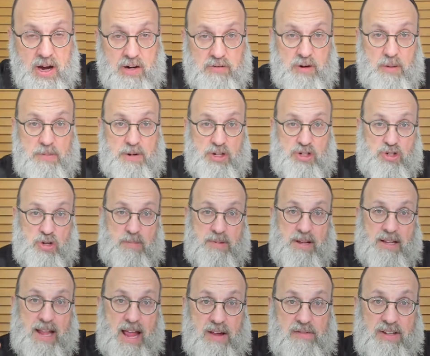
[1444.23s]
Rabbi Yehoshua
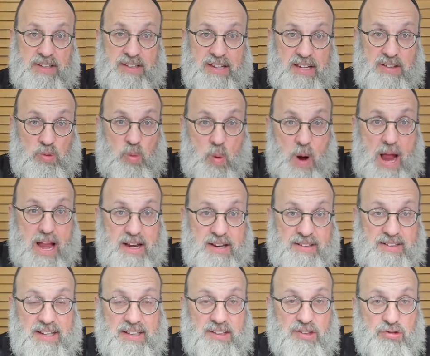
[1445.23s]
and Levi says, when
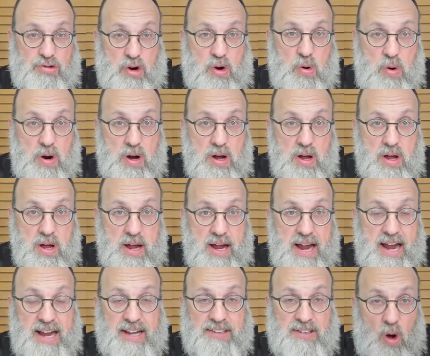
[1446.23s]
is this true?
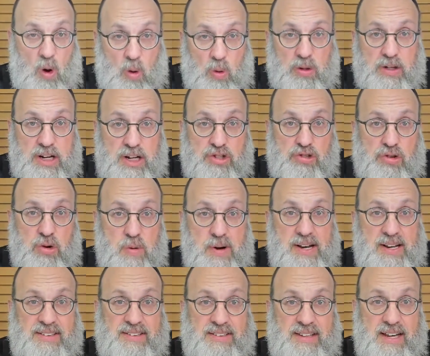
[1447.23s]
It's only true
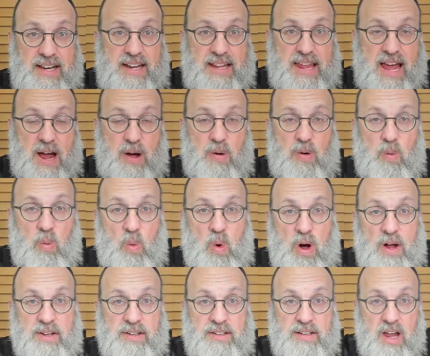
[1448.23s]
in a city that
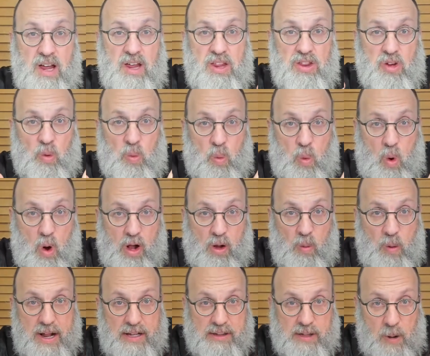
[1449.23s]
was the
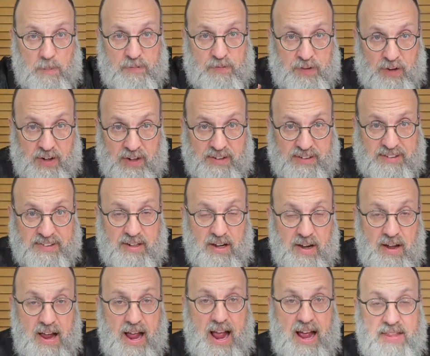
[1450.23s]
wall went up first
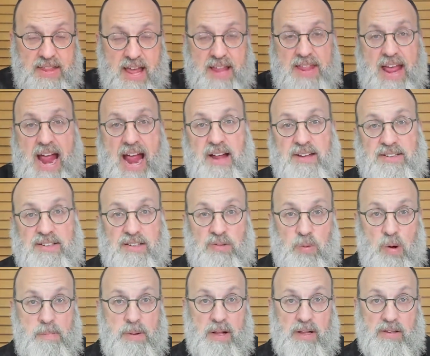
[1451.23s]
and then the houses
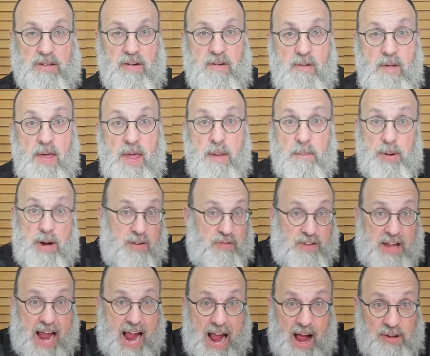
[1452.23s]
were built. But
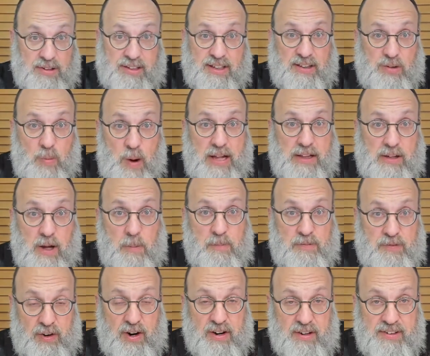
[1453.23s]
if the houses went
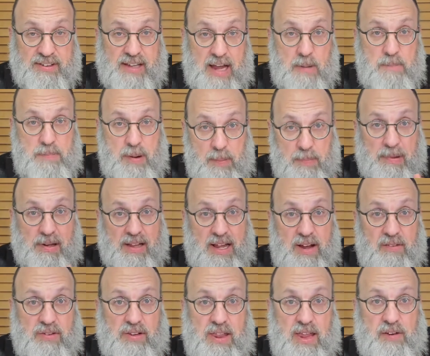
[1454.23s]
up first and people
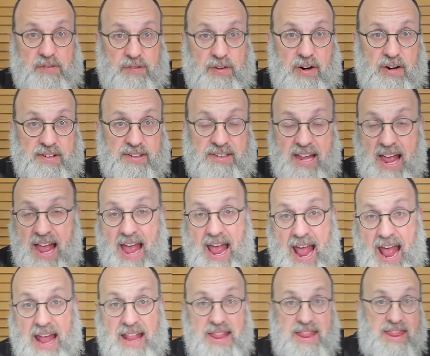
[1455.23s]
lived there first
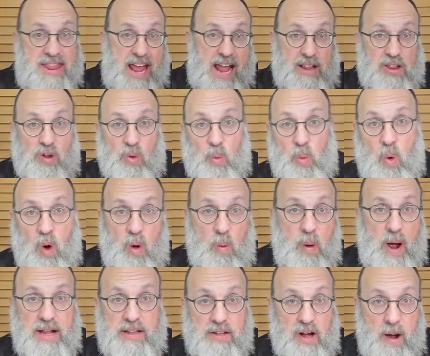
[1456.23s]
and then the wall
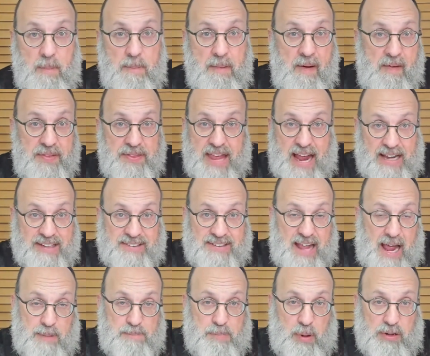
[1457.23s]
went up, that's
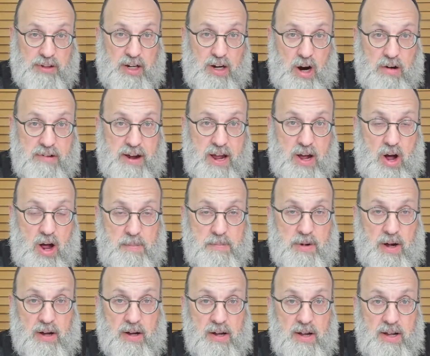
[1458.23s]
not Batayari
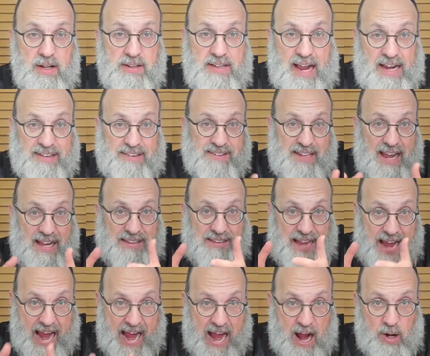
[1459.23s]
Chaima. That's not
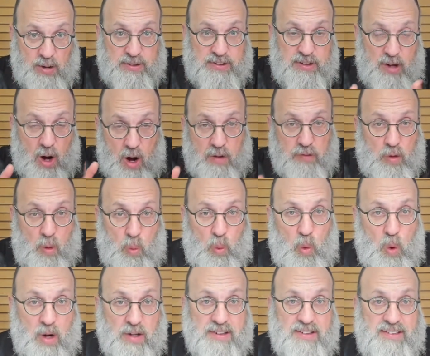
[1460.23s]
the house of a
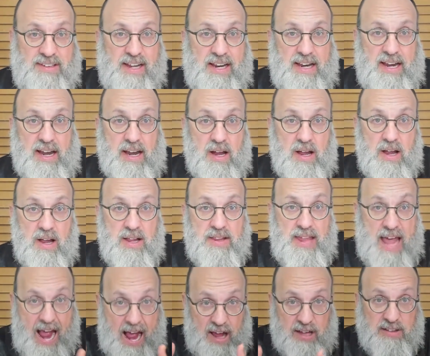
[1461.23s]
walled city.
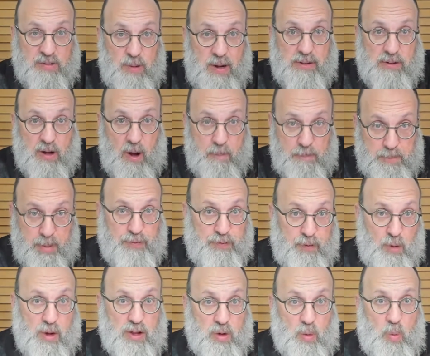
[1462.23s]
The house went up
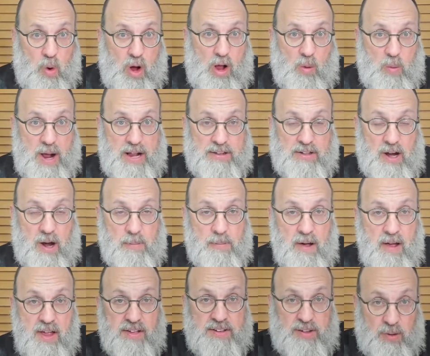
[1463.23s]
before the wall went
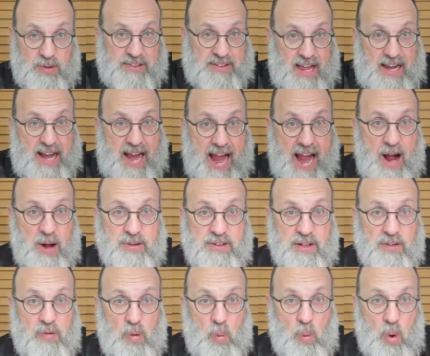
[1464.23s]
up. So it's not a
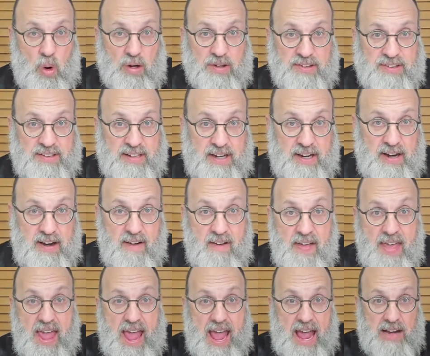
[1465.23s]
house of a walled city.
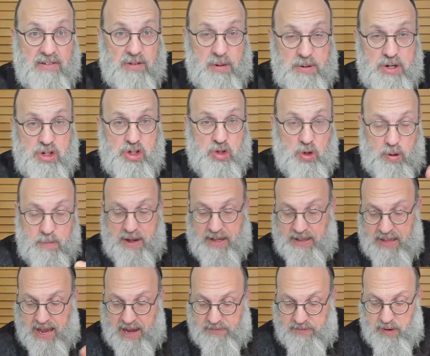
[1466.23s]
And Rabbi Yehoshua
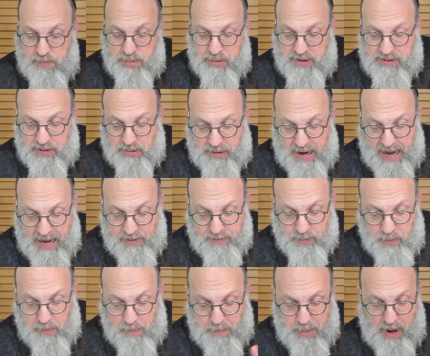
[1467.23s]
ben Levi brings a raya
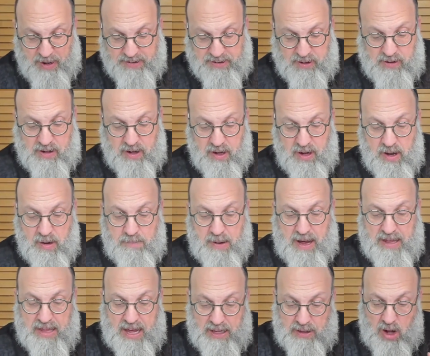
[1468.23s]
from a pasuk
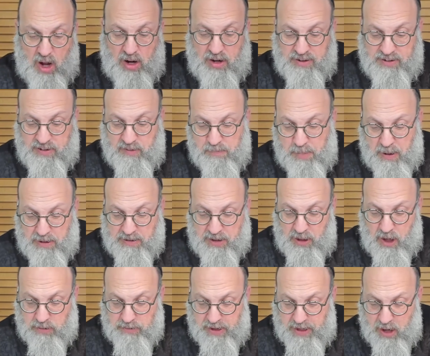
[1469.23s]
by the halachas of
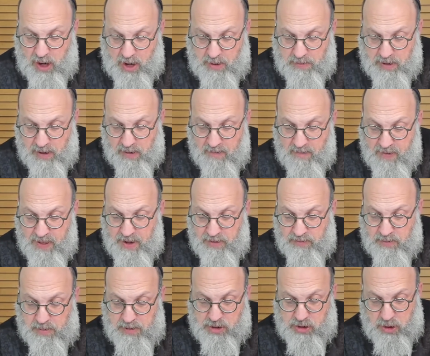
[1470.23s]
Batei Arik Rabbi
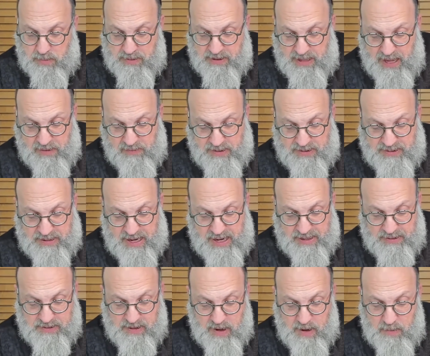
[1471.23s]
Yehoshua ben Levi
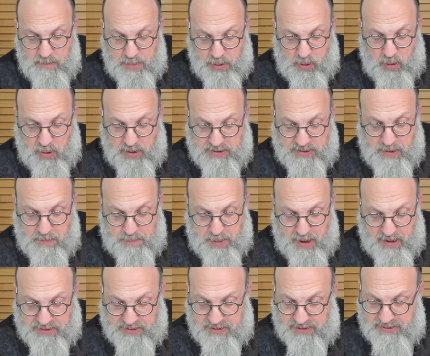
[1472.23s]
says, because the
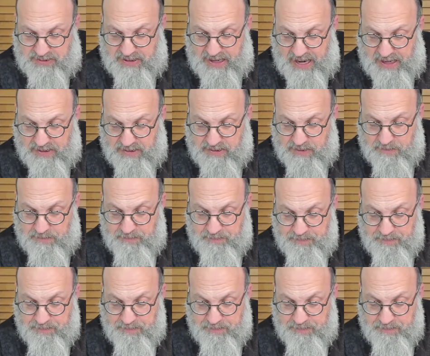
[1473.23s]
pasuk says,